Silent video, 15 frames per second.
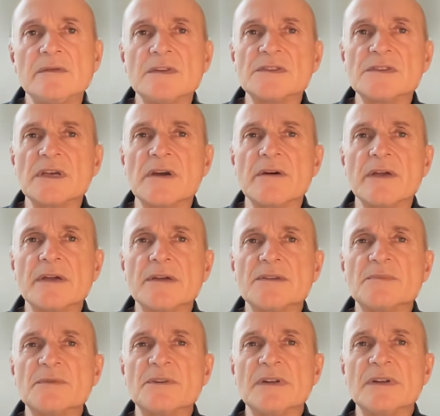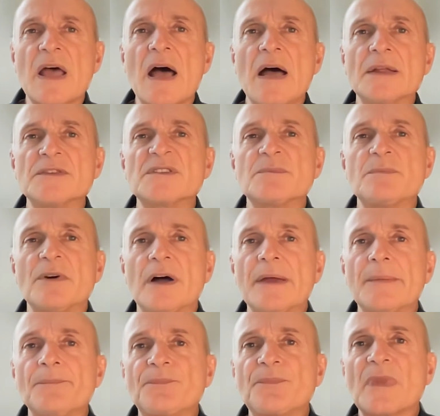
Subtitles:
this area has been enhanced by